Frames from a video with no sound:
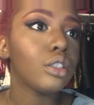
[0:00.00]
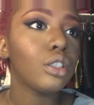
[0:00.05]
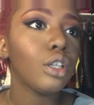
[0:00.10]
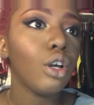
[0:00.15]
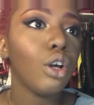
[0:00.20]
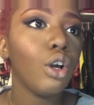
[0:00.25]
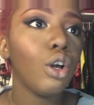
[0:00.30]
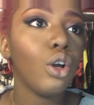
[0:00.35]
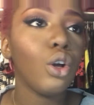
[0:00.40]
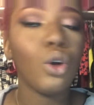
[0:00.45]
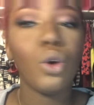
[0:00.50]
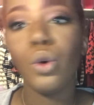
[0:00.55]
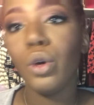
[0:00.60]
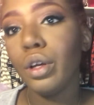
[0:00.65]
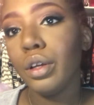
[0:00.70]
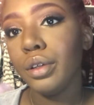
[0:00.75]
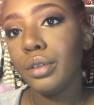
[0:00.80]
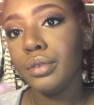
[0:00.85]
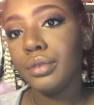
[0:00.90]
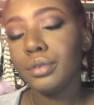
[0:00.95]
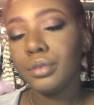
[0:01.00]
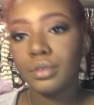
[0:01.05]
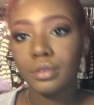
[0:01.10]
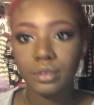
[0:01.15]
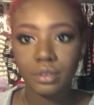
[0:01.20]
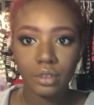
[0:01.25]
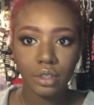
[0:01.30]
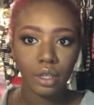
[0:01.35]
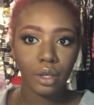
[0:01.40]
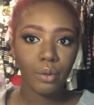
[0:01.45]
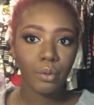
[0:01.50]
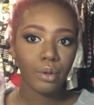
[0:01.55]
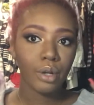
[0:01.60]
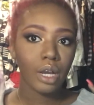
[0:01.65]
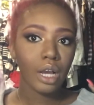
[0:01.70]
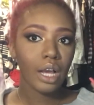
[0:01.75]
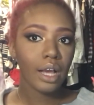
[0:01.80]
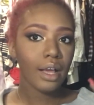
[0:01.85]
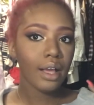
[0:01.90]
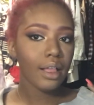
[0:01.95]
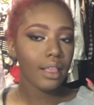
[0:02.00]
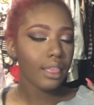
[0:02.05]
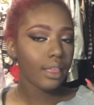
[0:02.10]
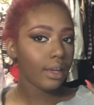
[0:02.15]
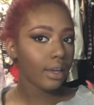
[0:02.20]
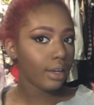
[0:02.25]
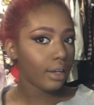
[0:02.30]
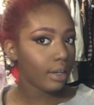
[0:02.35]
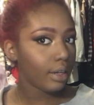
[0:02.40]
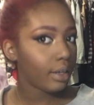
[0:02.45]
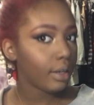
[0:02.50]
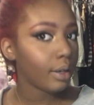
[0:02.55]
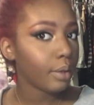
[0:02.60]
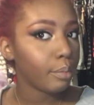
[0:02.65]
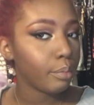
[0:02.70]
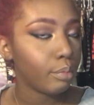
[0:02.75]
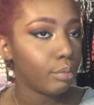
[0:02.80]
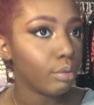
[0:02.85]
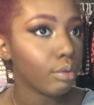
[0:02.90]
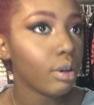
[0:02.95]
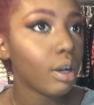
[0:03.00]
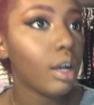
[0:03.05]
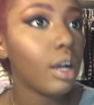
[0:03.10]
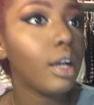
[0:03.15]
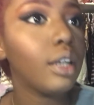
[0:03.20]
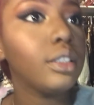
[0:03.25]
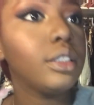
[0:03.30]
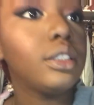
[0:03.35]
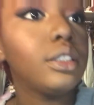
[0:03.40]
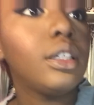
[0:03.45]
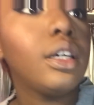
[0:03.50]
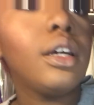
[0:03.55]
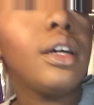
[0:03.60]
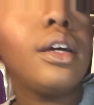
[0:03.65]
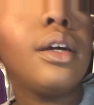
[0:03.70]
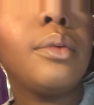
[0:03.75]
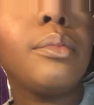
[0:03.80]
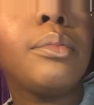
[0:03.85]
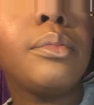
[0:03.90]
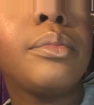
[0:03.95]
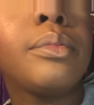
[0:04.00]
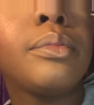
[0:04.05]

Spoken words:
So now we're highlighted, bronzed up.